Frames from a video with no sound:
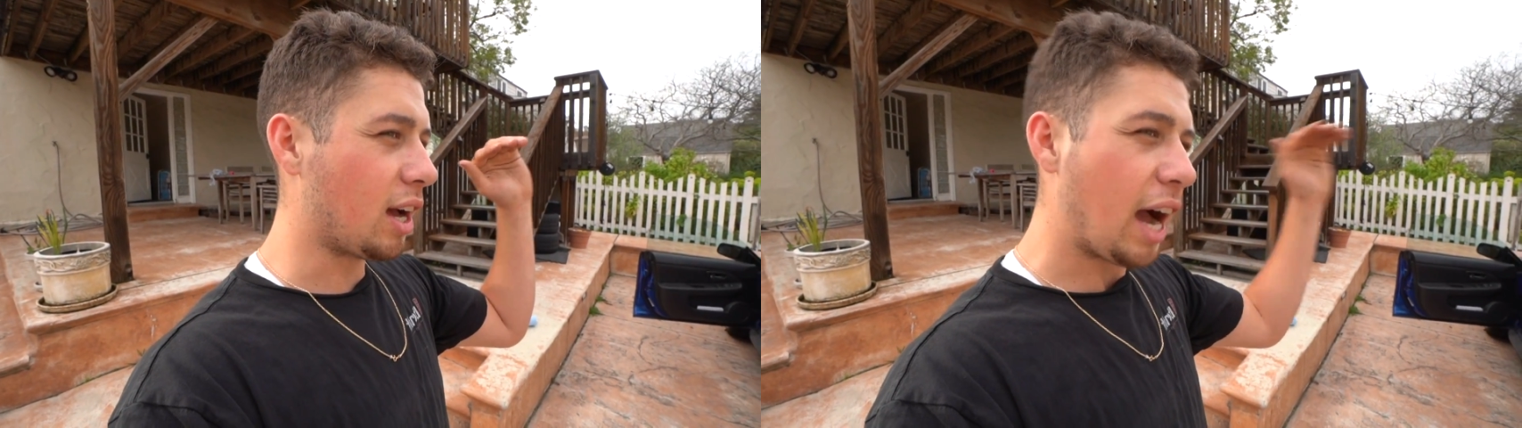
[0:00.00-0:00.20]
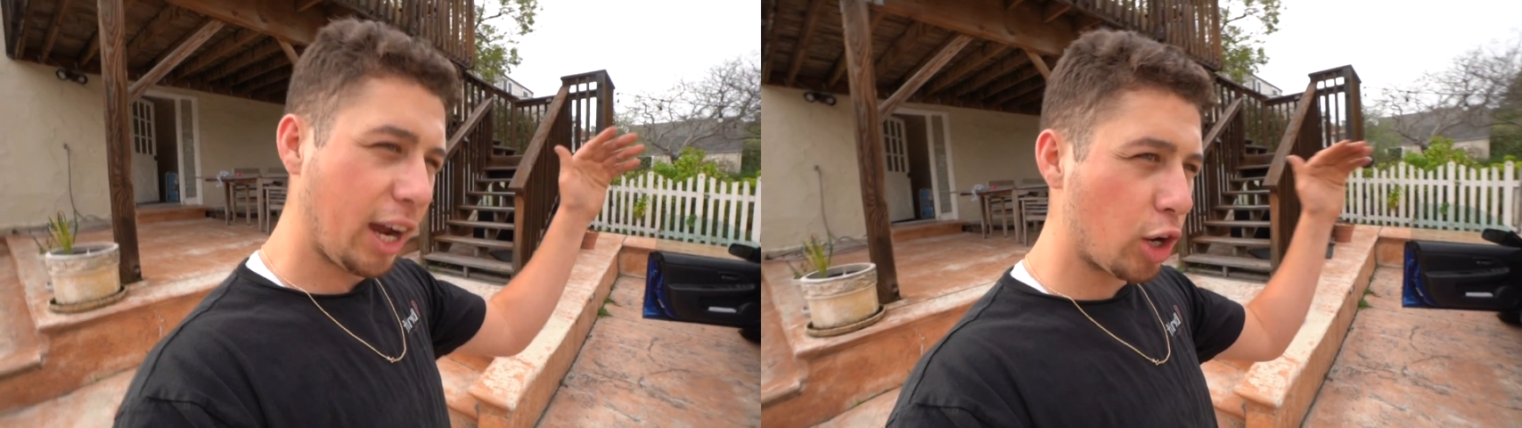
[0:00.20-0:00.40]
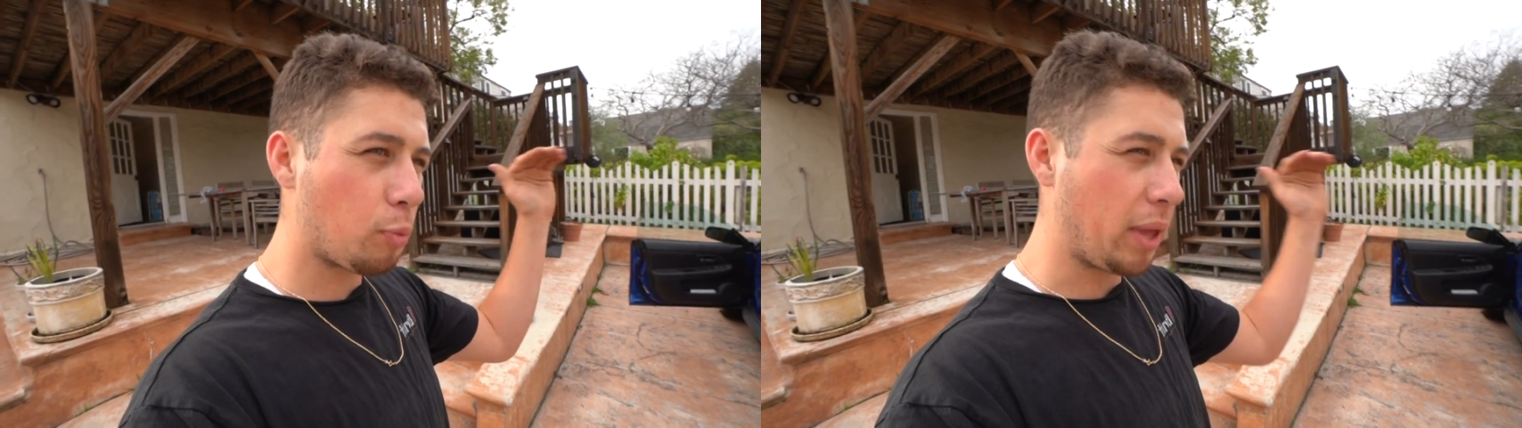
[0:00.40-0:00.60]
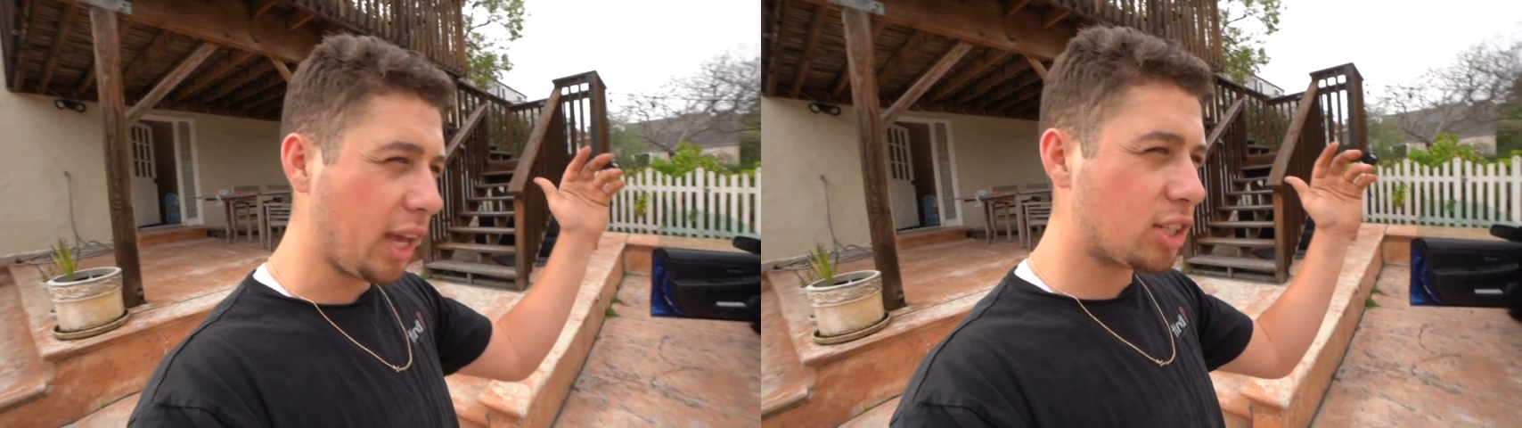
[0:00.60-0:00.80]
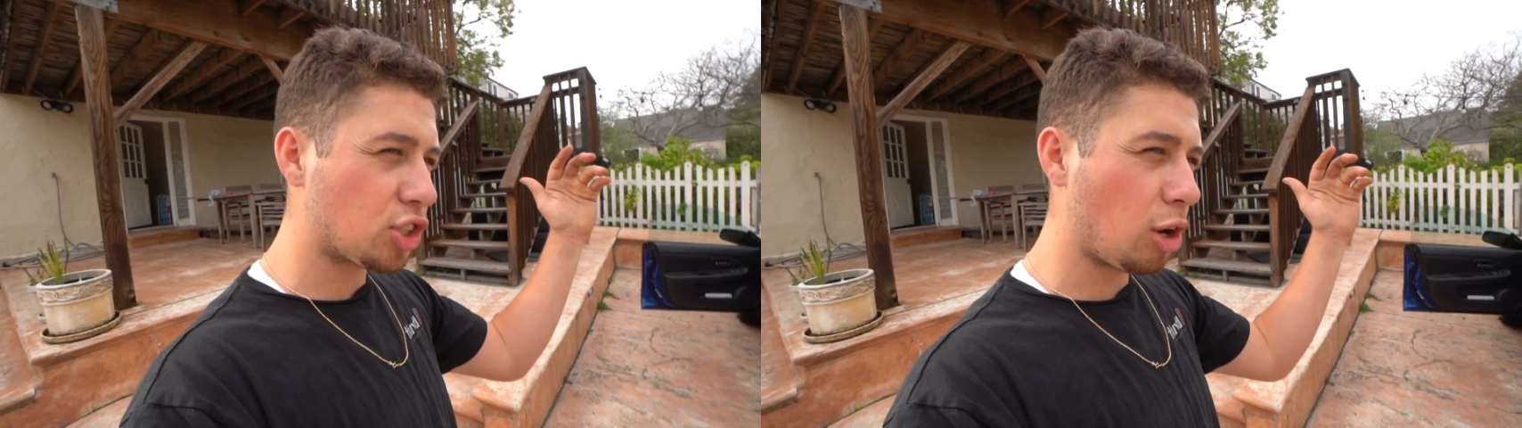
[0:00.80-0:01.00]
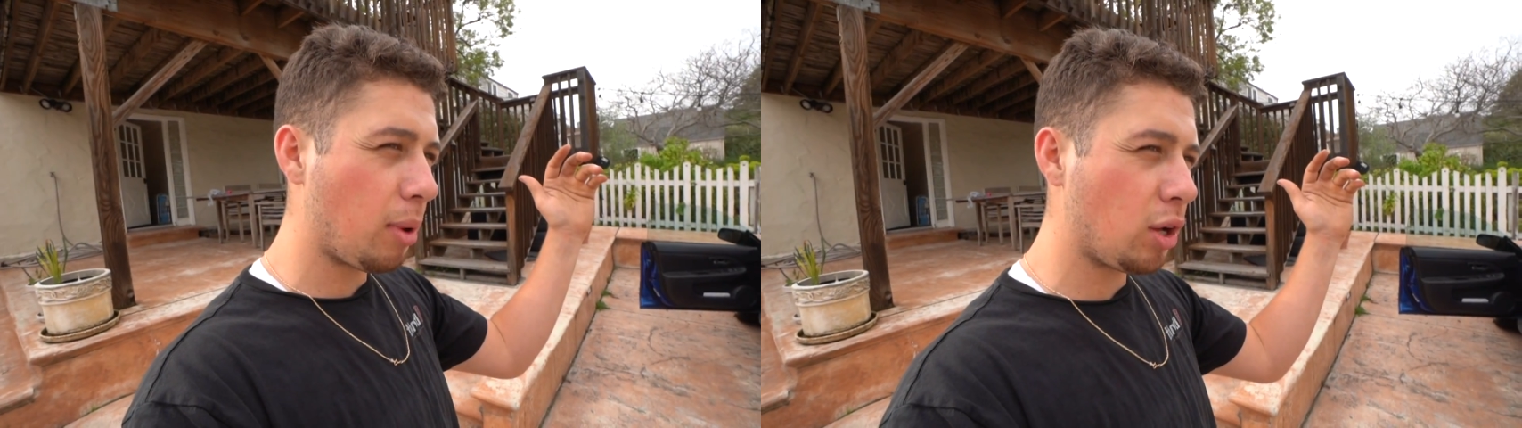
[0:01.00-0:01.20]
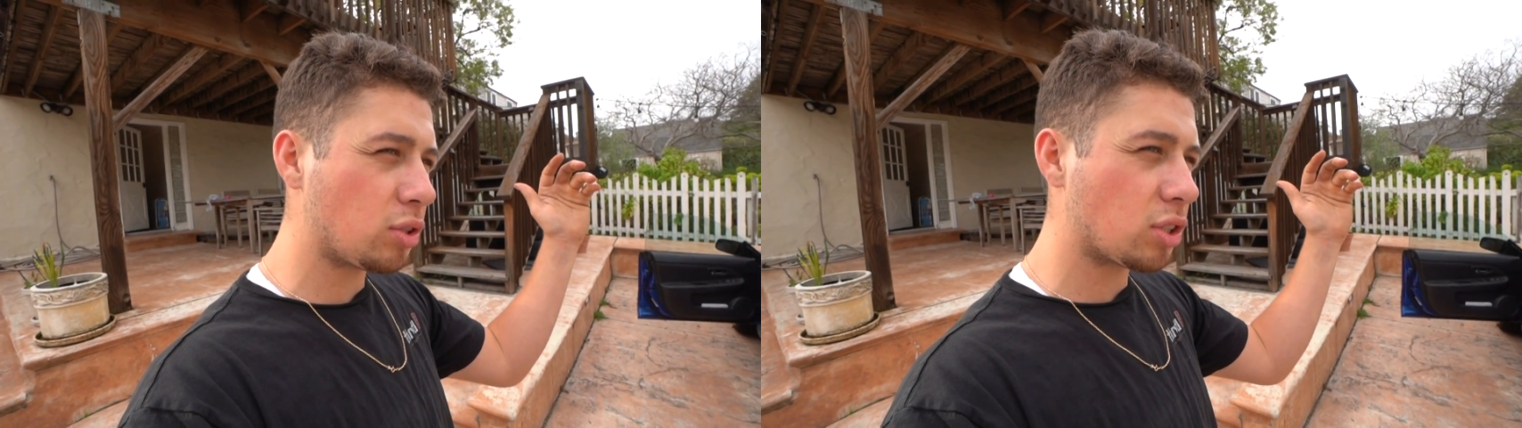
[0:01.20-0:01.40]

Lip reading: higher pitch almost.